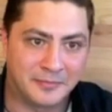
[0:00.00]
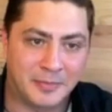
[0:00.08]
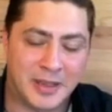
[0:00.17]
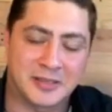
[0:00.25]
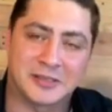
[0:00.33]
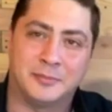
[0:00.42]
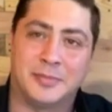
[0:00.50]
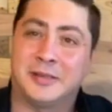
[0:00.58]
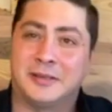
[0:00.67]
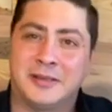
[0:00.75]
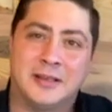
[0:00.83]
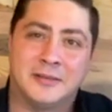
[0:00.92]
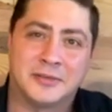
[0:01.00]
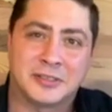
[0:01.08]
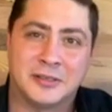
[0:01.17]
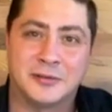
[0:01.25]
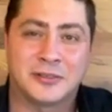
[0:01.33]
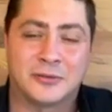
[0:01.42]
possibility of a
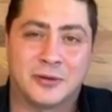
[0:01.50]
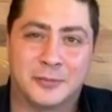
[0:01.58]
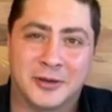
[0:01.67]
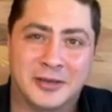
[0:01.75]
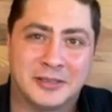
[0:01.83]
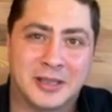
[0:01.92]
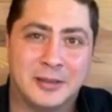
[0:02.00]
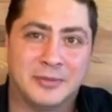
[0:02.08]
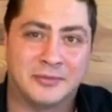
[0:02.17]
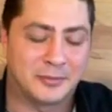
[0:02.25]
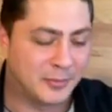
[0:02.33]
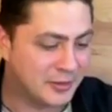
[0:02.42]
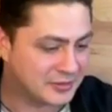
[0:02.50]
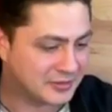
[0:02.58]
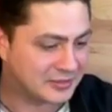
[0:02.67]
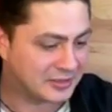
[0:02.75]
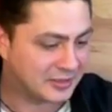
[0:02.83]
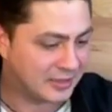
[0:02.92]
snowstorm or any type of
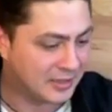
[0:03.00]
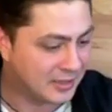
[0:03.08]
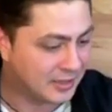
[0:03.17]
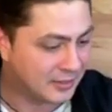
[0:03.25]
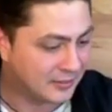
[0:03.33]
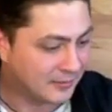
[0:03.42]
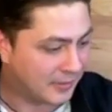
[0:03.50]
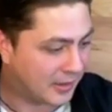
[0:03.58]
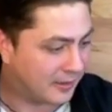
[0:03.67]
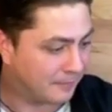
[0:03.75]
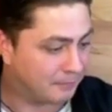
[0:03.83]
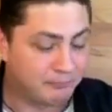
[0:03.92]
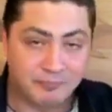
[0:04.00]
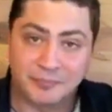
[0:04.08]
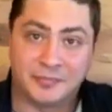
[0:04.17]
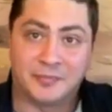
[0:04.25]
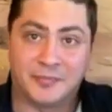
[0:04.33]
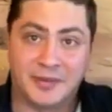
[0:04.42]
emergency, um,
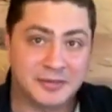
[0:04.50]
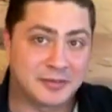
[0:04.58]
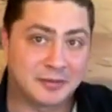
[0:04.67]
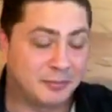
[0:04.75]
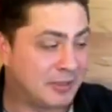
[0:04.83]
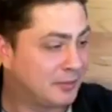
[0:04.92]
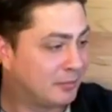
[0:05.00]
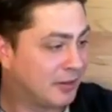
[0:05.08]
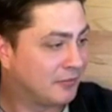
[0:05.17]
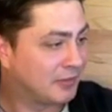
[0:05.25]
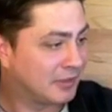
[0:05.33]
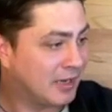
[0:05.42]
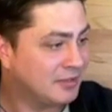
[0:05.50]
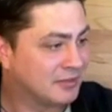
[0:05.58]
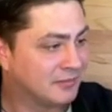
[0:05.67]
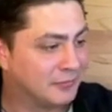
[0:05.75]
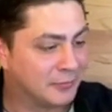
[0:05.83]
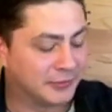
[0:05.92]
this could be the perfect
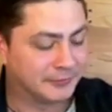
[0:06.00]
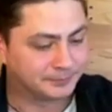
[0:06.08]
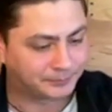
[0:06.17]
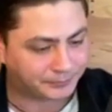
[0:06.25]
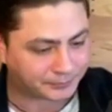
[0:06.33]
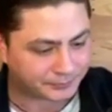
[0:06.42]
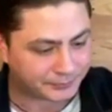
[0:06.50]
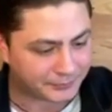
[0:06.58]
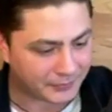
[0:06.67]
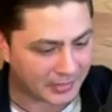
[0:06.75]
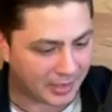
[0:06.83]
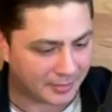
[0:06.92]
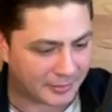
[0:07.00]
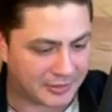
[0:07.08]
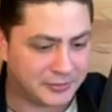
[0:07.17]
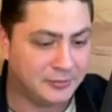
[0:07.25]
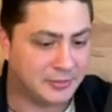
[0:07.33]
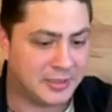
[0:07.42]
answer for you. Um, I
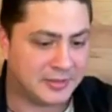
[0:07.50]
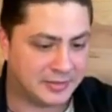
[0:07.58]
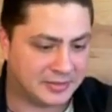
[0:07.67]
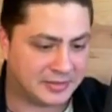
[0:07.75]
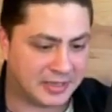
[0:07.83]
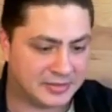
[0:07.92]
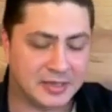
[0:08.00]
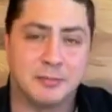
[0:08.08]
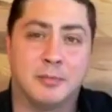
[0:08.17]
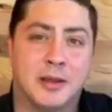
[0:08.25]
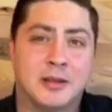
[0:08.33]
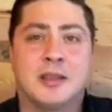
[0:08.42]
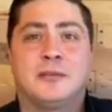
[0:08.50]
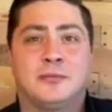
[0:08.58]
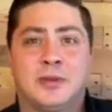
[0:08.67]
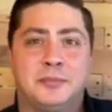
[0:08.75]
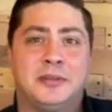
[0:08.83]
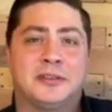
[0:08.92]
do like this as a bug out
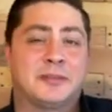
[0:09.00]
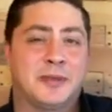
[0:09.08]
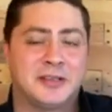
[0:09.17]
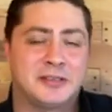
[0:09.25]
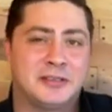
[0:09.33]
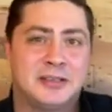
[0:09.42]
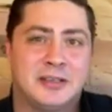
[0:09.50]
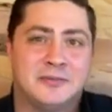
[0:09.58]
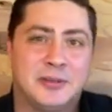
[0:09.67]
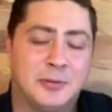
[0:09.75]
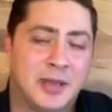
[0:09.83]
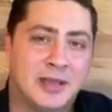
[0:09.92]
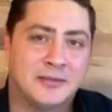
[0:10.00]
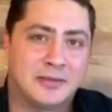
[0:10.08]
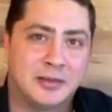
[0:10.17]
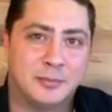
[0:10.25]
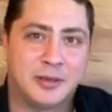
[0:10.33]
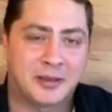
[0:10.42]
weapon, especially if you have
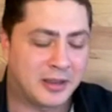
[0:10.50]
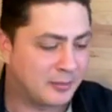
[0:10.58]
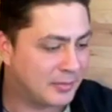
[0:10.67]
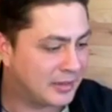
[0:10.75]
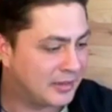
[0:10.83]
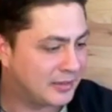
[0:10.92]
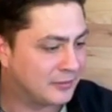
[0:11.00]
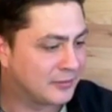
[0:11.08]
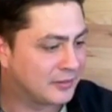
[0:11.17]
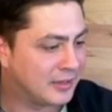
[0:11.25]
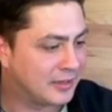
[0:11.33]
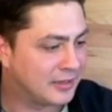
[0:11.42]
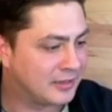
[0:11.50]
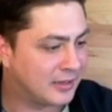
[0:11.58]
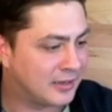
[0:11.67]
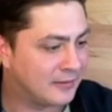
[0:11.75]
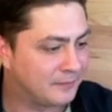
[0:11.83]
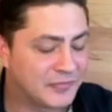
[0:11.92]
a bug out bag or a
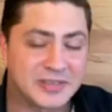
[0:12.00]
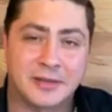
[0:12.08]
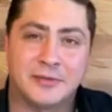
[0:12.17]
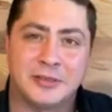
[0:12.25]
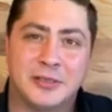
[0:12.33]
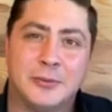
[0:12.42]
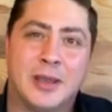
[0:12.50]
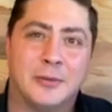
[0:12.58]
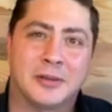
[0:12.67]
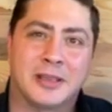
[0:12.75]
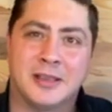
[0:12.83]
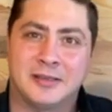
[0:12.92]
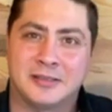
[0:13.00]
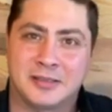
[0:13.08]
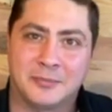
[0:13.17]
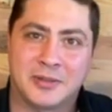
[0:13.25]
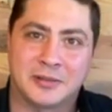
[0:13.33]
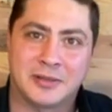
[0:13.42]
um, 72 hour kit,
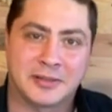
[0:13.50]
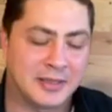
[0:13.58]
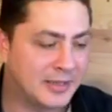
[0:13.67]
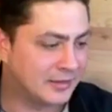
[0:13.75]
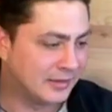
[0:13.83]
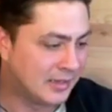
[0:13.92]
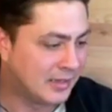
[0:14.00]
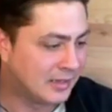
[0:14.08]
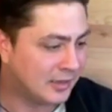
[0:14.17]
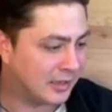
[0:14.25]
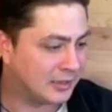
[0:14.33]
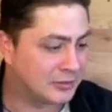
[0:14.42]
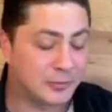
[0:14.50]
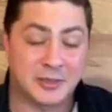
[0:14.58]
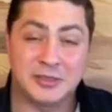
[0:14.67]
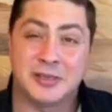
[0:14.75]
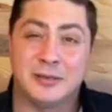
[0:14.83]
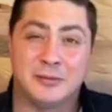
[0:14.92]
something like that. Uh,
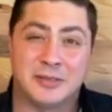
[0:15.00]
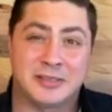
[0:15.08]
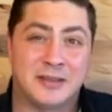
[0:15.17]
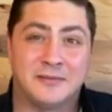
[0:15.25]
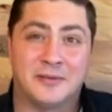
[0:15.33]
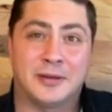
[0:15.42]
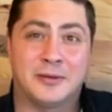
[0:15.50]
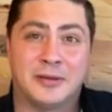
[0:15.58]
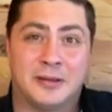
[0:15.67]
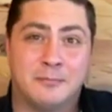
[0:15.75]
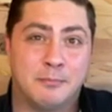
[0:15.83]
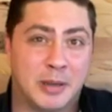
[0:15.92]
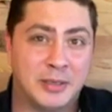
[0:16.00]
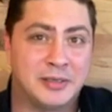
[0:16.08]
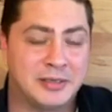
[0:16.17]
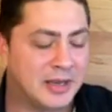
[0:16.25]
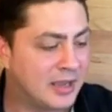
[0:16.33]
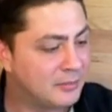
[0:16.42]
22 is a very
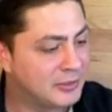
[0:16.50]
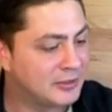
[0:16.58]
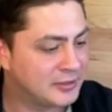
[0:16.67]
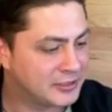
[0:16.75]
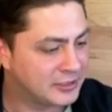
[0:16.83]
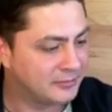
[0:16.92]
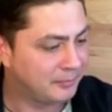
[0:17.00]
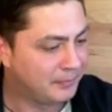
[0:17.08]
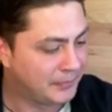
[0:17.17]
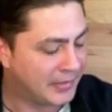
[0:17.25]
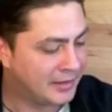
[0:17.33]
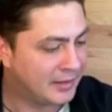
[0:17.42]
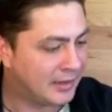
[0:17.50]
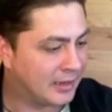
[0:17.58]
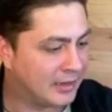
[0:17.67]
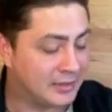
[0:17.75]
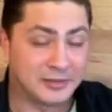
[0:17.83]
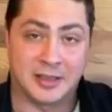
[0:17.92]
abundant ammunition.
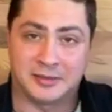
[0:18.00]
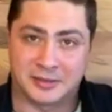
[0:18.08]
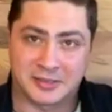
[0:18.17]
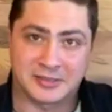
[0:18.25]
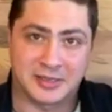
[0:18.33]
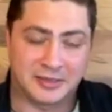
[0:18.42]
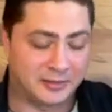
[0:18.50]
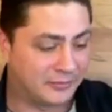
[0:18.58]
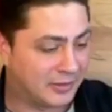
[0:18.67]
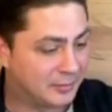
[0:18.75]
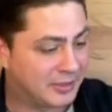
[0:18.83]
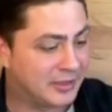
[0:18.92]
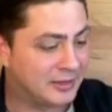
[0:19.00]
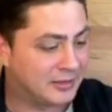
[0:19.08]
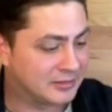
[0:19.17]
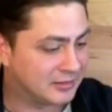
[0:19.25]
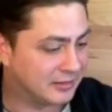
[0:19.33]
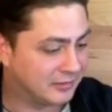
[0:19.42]
Uh, it, and like I said at the very beginning,
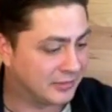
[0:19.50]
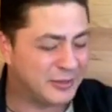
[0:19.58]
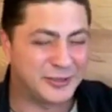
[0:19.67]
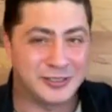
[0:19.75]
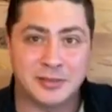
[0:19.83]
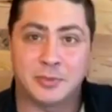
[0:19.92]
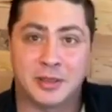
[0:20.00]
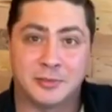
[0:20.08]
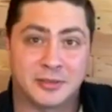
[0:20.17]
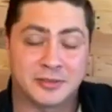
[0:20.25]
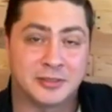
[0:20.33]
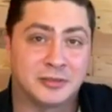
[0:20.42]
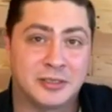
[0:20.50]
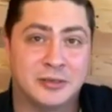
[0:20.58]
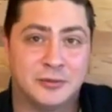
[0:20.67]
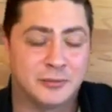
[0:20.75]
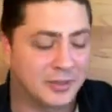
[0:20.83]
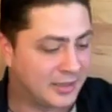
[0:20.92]
it's a, a very cheap ammunition
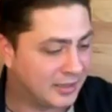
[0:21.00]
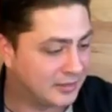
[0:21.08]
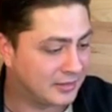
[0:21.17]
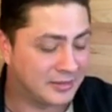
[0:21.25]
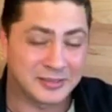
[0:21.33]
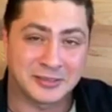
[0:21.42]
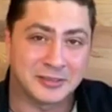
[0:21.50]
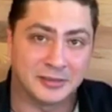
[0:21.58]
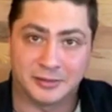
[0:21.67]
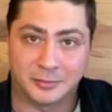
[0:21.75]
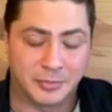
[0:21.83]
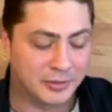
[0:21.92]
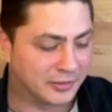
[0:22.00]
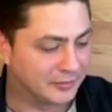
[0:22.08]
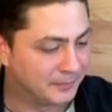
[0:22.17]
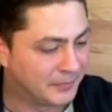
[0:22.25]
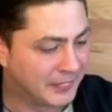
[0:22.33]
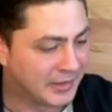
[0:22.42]
too, and it's still a bullet.